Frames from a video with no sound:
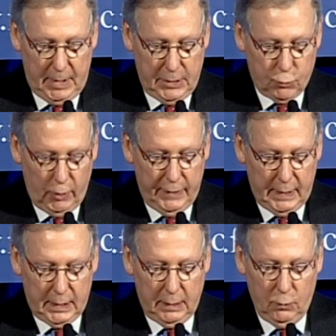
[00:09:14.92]
That means
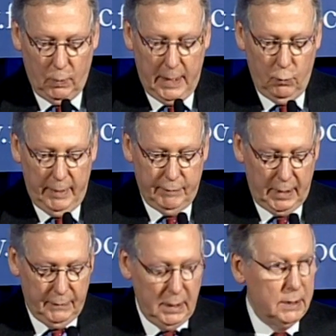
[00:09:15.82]
rethinking the way
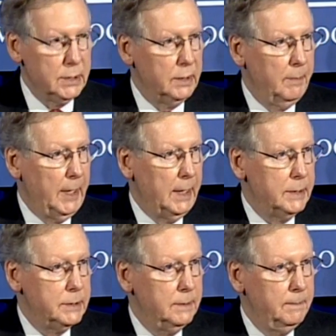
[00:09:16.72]
we've done things in the
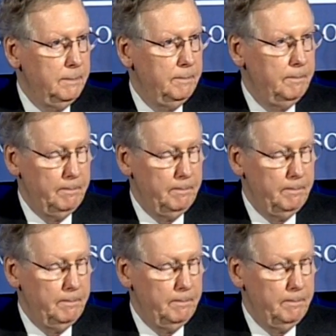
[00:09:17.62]
past.